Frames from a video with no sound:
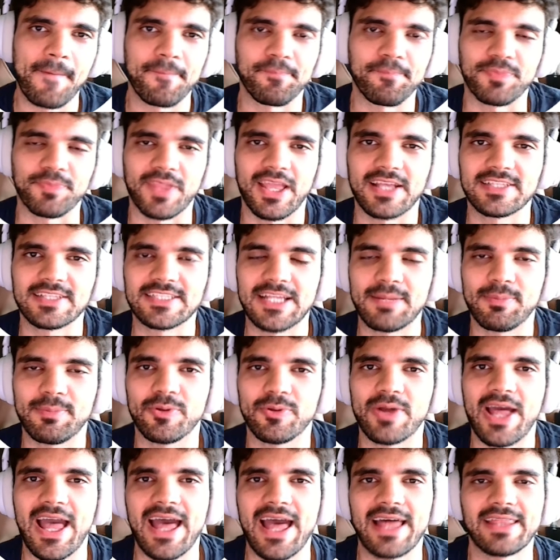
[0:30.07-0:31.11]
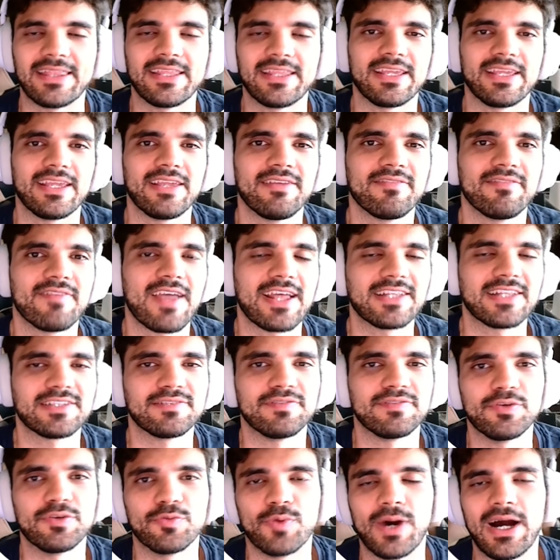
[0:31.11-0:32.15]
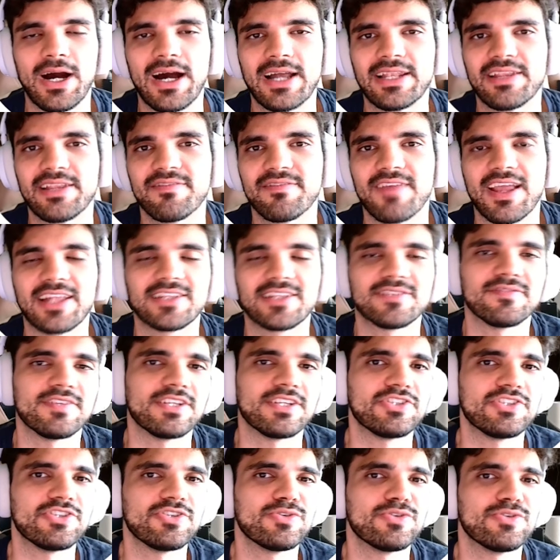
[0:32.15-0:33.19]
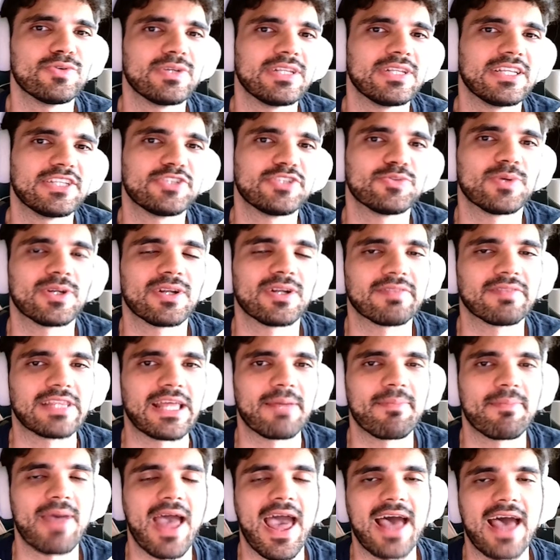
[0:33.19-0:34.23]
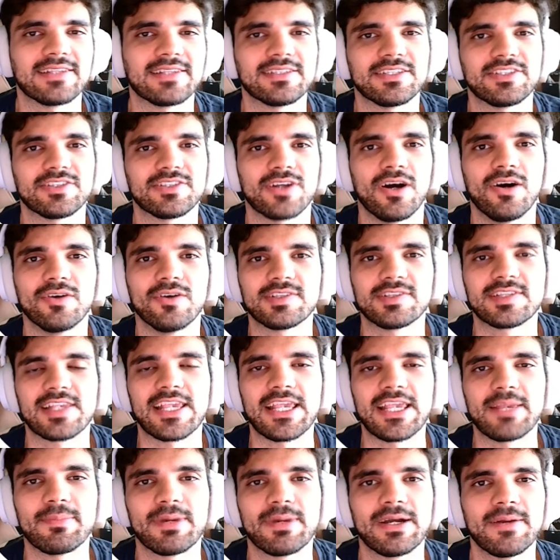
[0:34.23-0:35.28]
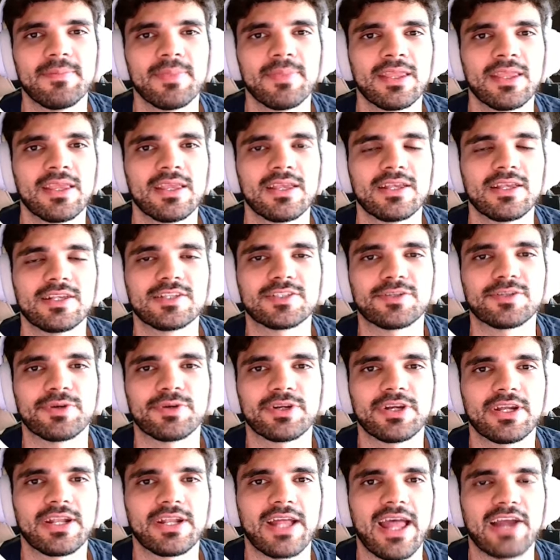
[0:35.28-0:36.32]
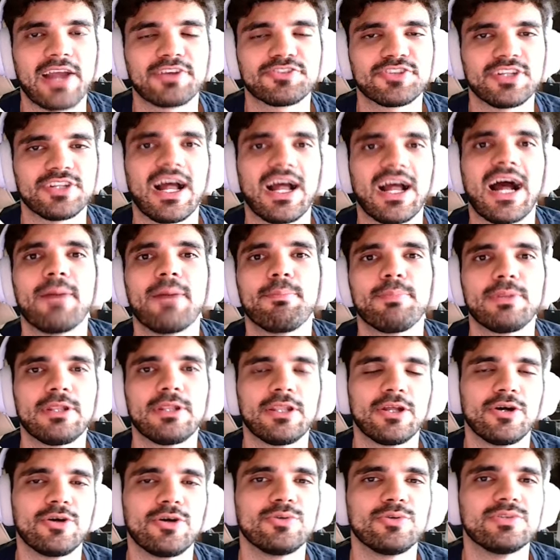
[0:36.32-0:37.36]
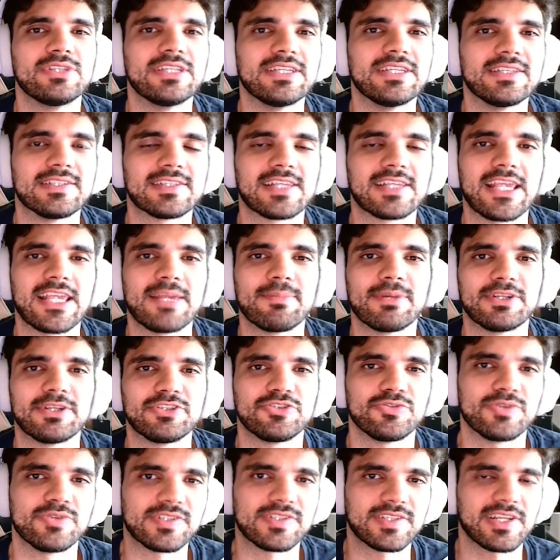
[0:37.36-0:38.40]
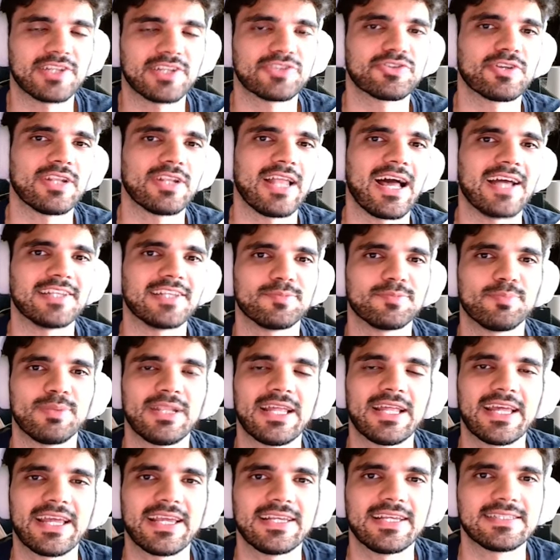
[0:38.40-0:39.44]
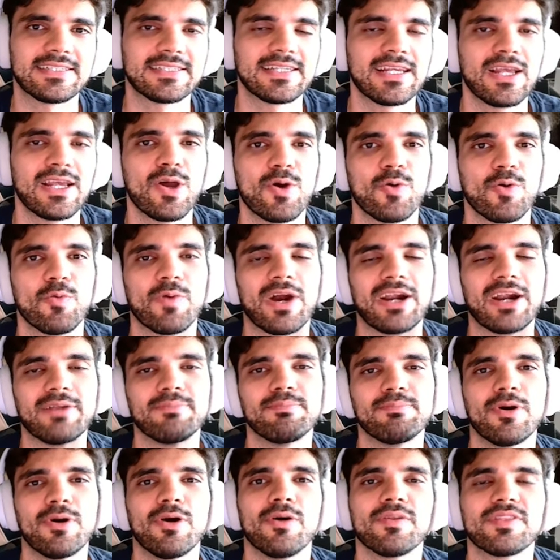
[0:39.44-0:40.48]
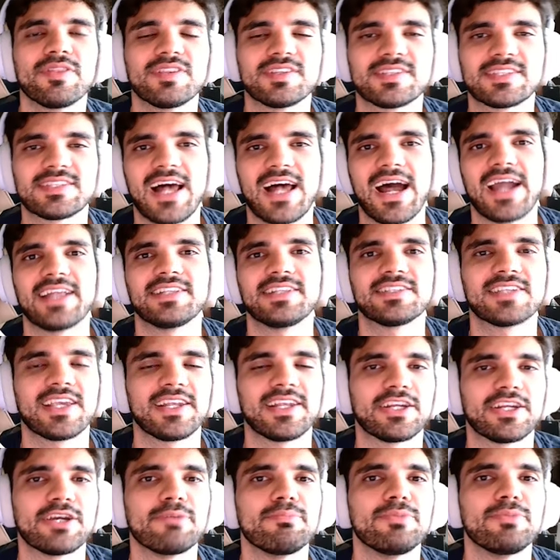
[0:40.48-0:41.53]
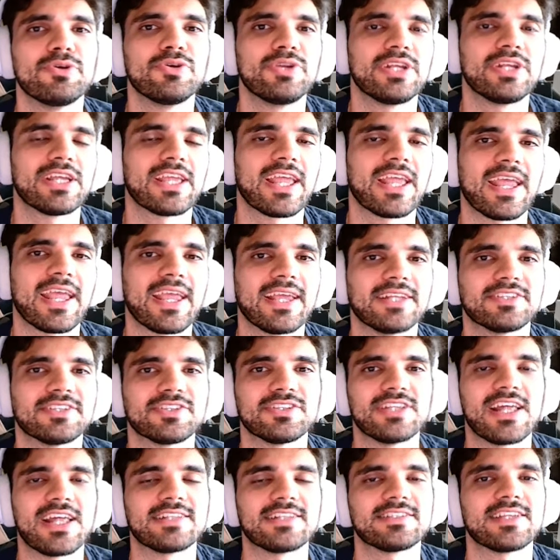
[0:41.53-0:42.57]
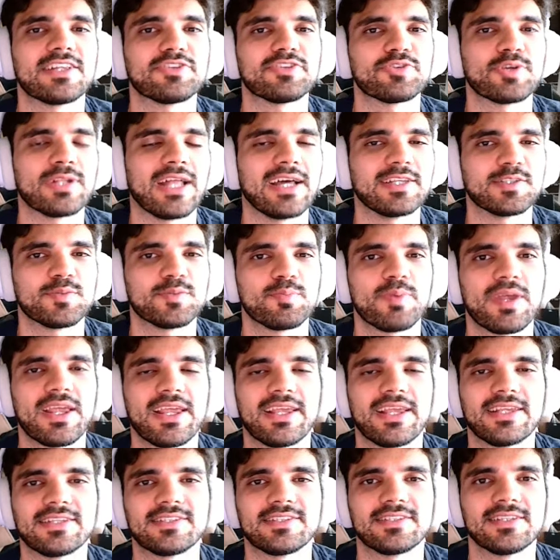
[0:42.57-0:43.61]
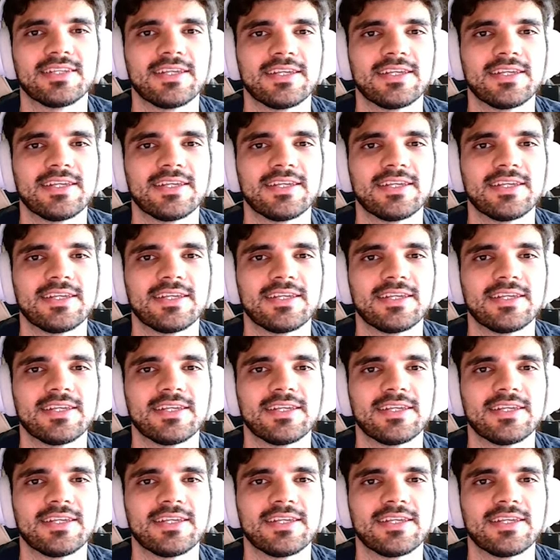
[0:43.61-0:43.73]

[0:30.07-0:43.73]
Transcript: example, we had the events v1, events v2, and each one of them has its own schema. So we're going to actually upload this schema to a centralized place where both sides can communicate that centralized space